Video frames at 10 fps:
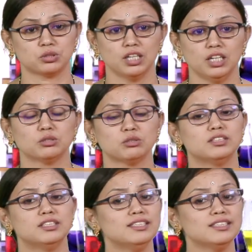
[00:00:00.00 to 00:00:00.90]
So
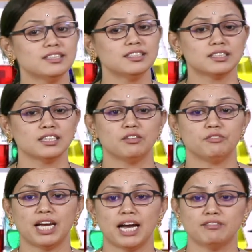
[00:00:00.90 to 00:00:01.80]
this is, we
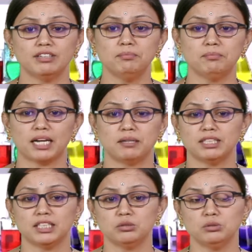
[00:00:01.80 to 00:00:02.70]
have a primary
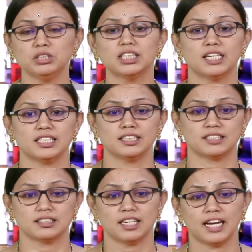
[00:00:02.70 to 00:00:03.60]
roots, that is,
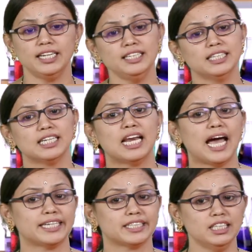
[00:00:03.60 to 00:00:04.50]
and
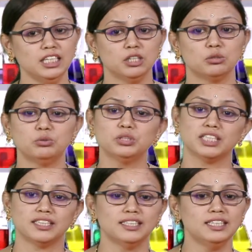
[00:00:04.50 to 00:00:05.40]
lateral roots in
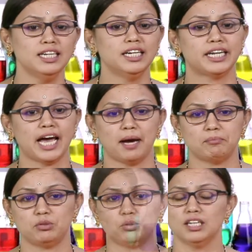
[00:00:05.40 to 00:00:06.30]
the
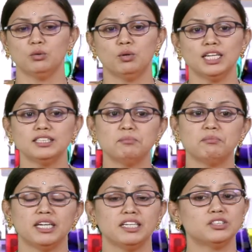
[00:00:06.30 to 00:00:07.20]
taproot. What are the
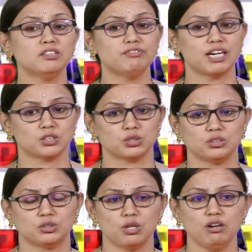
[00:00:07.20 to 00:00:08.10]
major functions
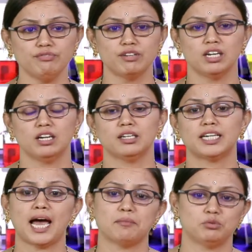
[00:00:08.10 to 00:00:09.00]
of
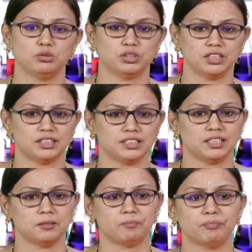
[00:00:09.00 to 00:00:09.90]
taproot system?